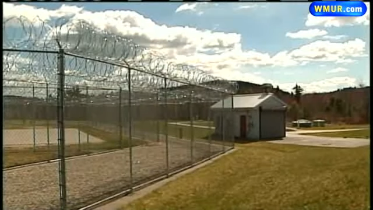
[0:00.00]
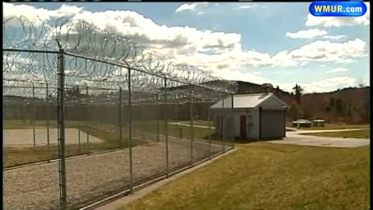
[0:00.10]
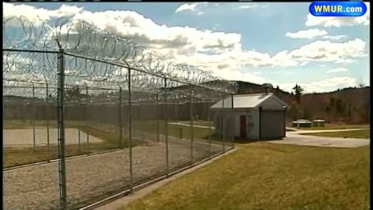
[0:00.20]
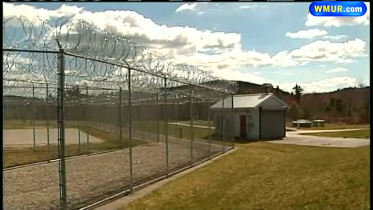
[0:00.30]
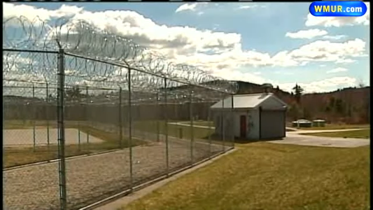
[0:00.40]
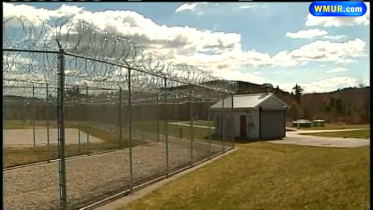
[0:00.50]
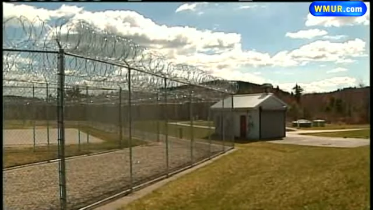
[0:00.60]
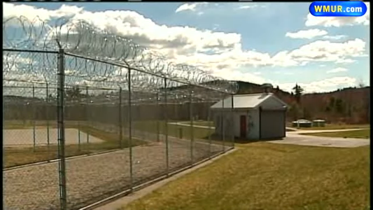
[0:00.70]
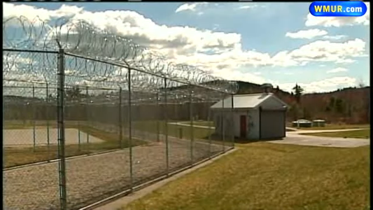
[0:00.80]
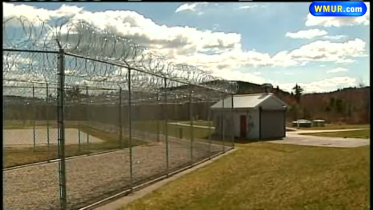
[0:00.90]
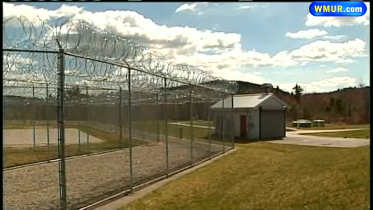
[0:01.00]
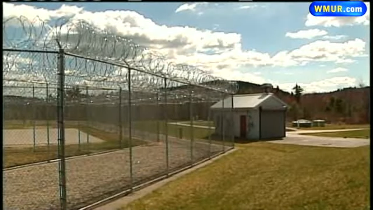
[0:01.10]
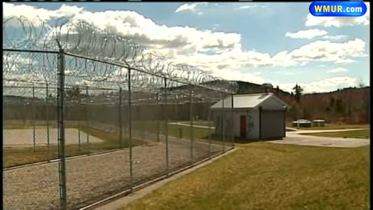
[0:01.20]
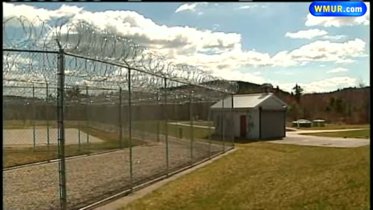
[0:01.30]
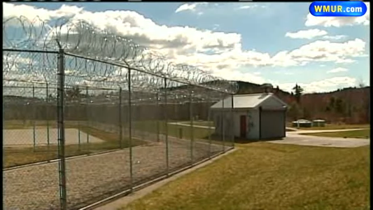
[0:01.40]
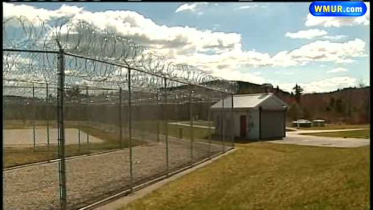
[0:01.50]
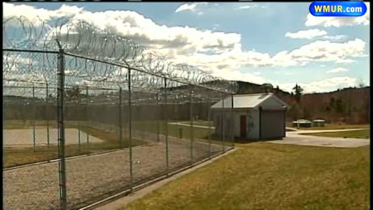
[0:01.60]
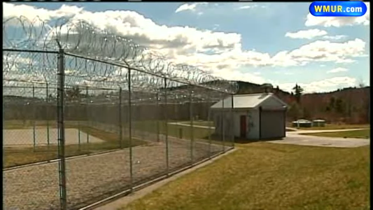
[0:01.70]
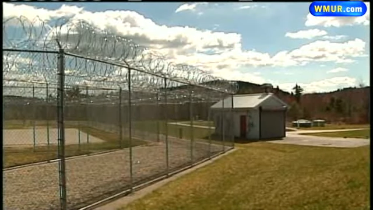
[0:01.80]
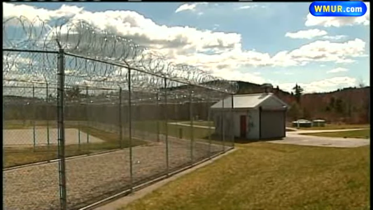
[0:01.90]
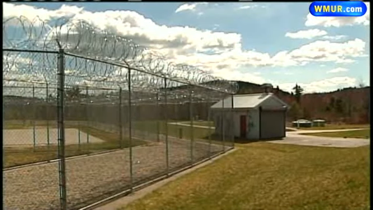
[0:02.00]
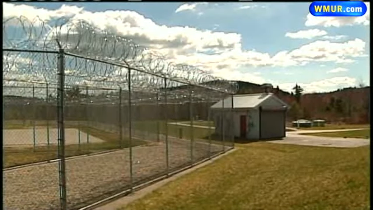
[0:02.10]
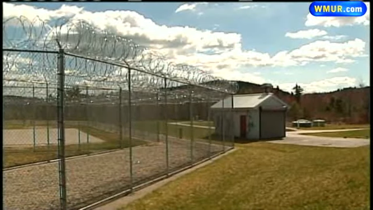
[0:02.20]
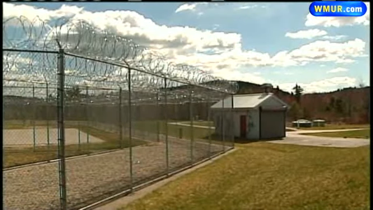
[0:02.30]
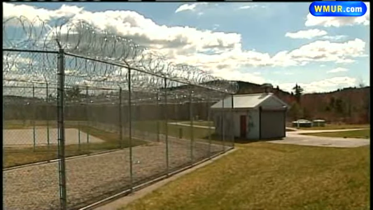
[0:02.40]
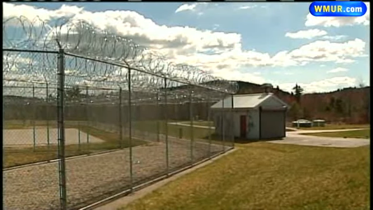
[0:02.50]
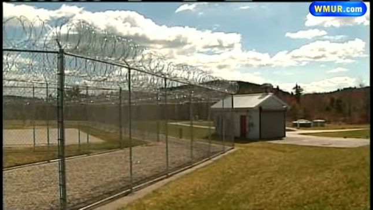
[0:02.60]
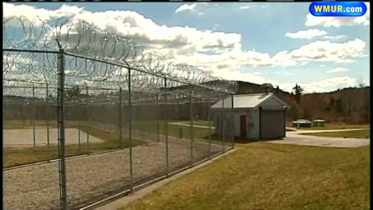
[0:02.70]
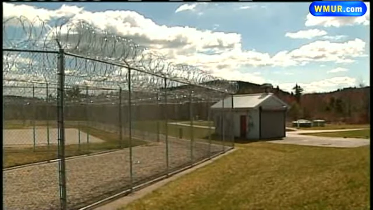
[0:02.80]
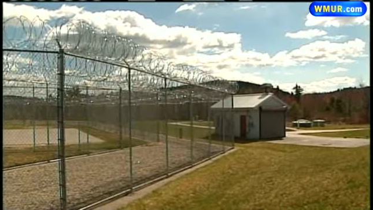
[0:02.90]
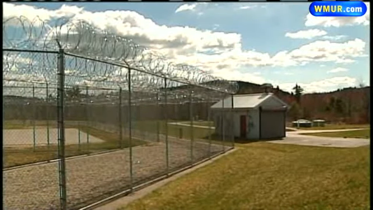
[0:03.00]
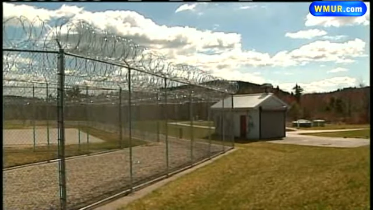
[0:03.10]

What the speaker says: Nobody's mouth can be seen.